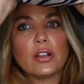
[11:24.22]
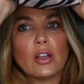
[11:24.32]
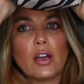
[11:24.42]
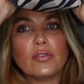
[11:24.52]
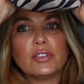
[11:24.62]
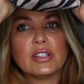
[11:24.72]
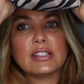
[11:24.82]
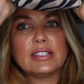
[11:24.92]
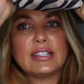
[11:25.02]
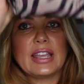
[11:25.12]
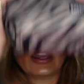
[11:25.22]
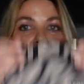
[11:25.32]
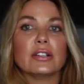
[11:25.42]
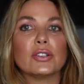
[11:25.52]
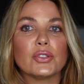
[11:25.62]
enough to
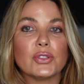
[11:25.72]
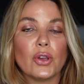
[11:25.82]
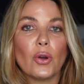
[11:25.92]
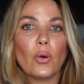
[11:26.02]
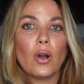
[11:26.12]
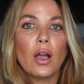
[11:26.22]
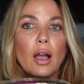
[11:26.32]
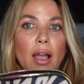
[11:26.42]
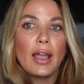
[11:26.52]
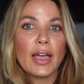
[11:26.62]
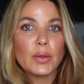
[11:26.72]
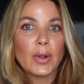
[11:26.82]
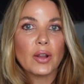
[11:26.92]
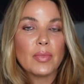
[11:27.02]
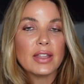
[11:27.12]
stand. So I highly
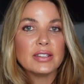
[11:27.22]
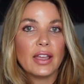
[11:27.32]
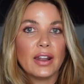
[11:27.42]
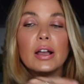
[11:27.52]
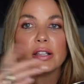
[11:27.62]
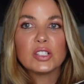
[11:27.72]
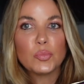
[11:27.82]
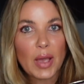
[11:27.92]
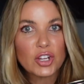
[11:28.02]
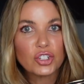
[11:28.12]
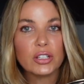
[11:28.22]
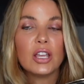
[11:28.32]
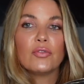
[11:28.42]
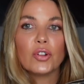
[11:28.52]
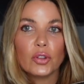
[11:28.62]
recommend it, especially
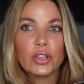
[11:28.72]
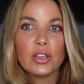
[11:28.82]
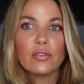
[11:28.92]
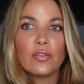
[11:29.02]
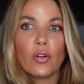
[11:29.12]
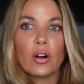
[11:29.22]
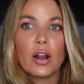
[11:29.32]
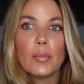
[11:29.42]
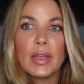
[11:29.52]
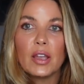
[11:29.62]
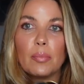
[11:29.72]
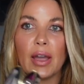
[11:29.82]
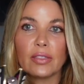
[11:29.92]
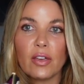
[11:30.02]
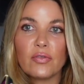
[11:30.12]
if you're looking for a makeup
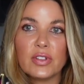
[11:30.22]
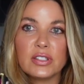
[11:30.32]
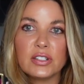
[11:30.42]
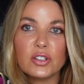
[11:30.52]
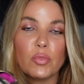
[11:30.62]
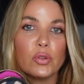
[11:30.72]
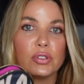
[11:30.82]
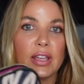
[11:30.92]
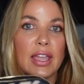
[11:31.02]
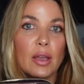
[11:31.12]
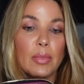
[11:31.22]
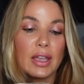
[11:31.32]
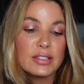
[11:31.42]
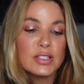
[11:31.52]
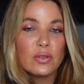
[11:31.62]
bag that fits into most
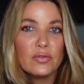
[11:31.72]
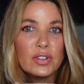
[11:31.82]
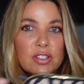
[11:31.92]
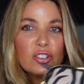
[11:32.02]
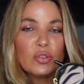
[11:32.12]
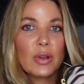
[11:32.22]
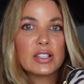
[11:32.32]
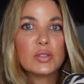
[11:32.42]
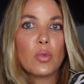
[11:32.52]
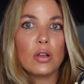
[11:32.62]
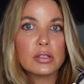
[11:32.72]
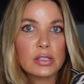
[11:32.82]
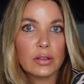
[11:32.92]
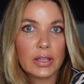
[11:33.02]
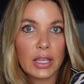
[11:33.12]
handbags. This one fits into my small
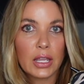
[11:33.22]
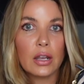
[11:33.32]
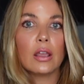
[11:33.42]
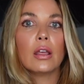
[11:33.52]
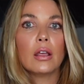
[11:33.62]
Celine